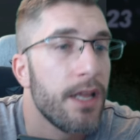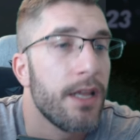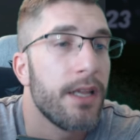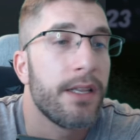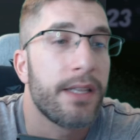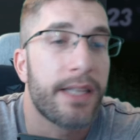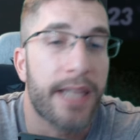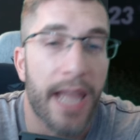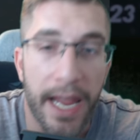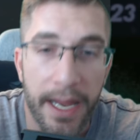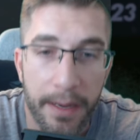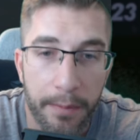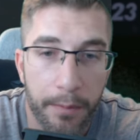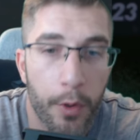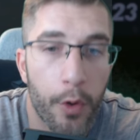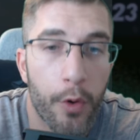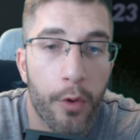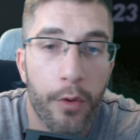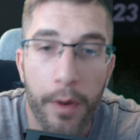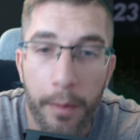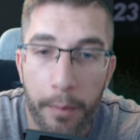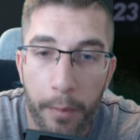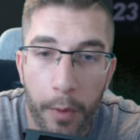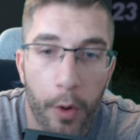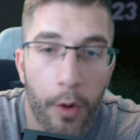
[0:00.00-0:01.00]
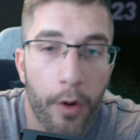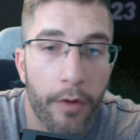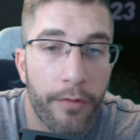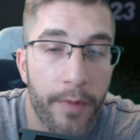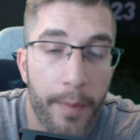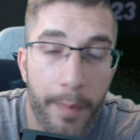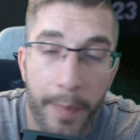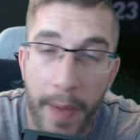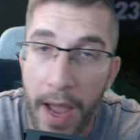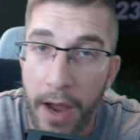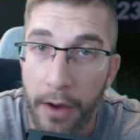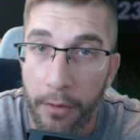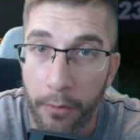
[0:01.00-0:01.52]
gain more and more
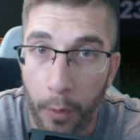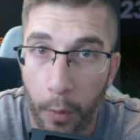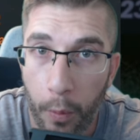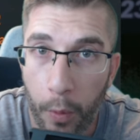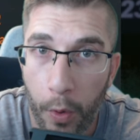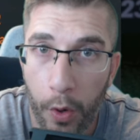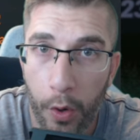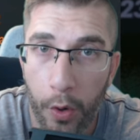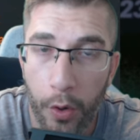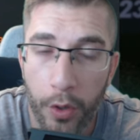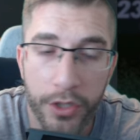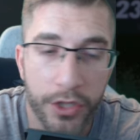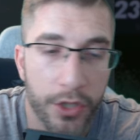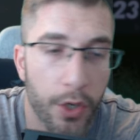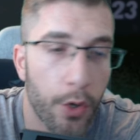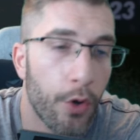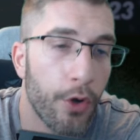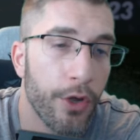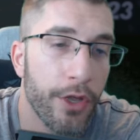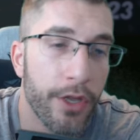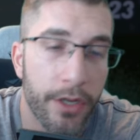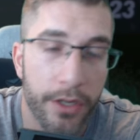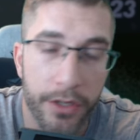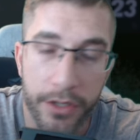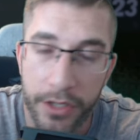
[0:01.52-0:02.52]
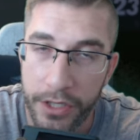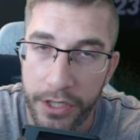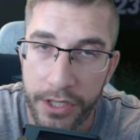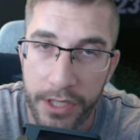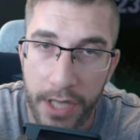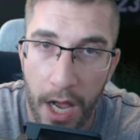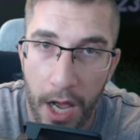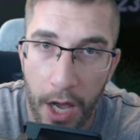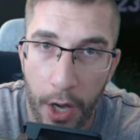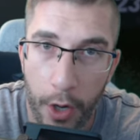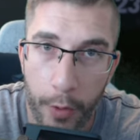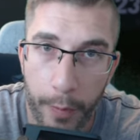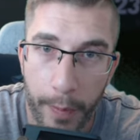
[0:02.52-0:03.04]
for better rewards, or you can just
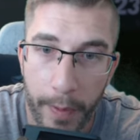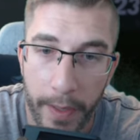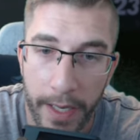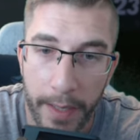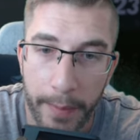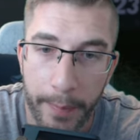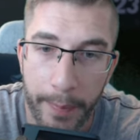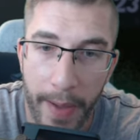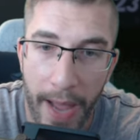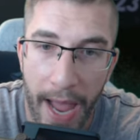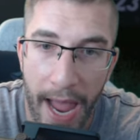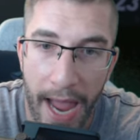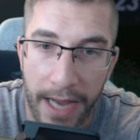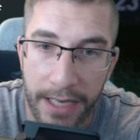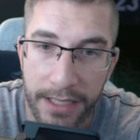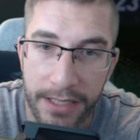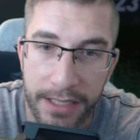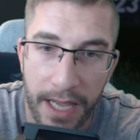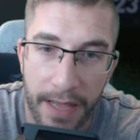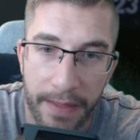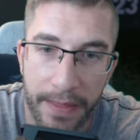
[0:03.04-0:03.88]
start opening packs.